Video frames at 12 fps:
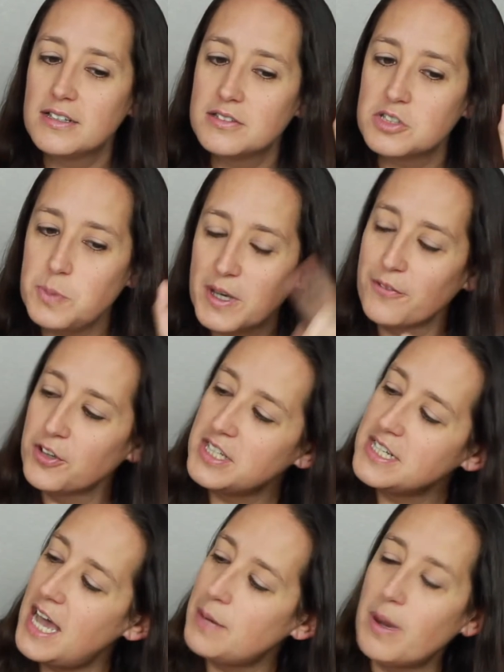Speaker for the
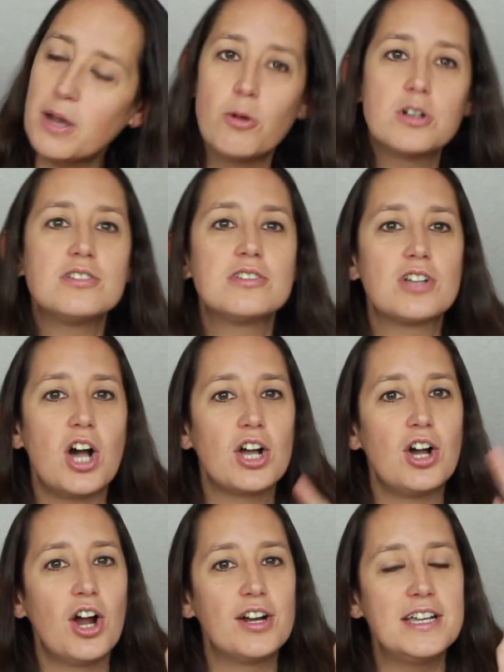Dead by Orson Scott
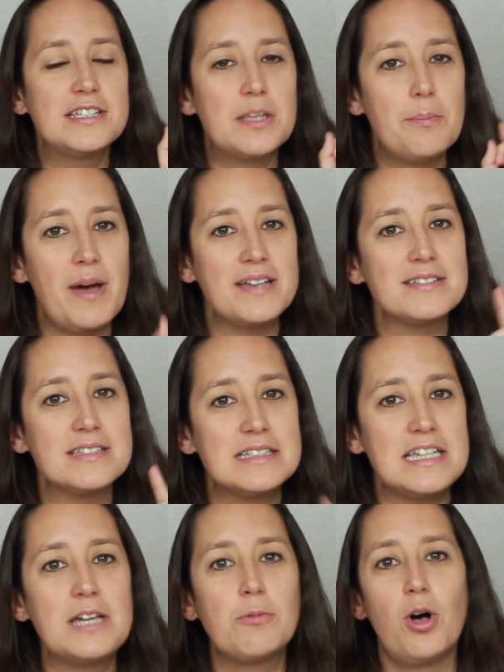Card, is the best
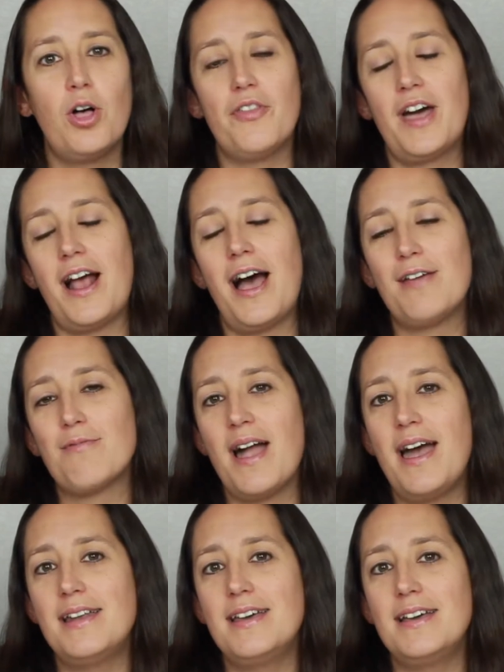sequel that I
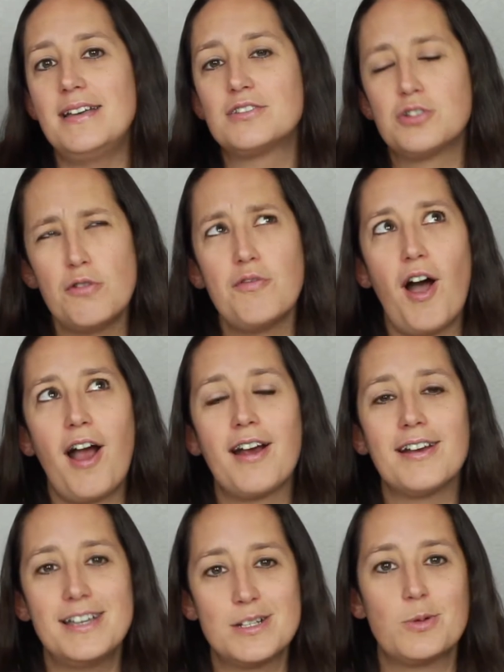read so
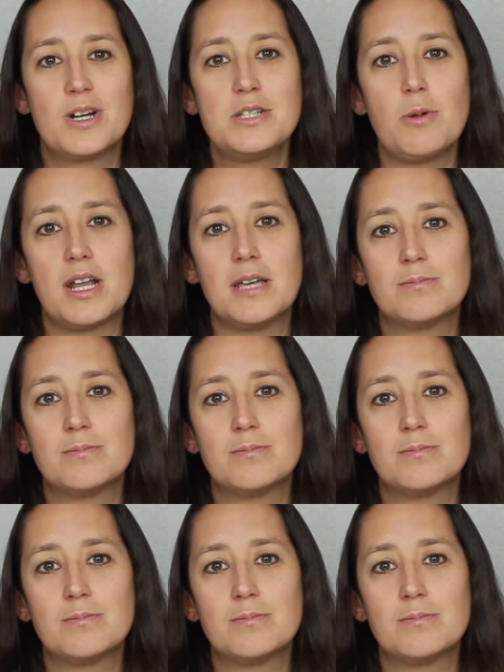far in 2020.